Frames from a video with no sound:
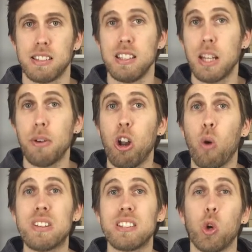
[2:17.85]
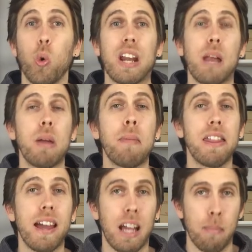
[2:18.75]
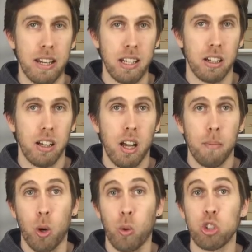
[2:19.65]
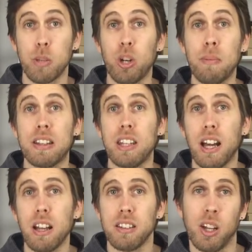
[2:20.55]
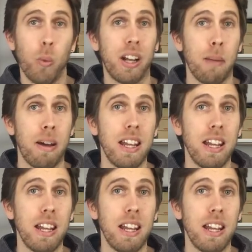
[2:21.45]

Without knowing it, Juan has the same idea as Maria, but when Juan starts investigating,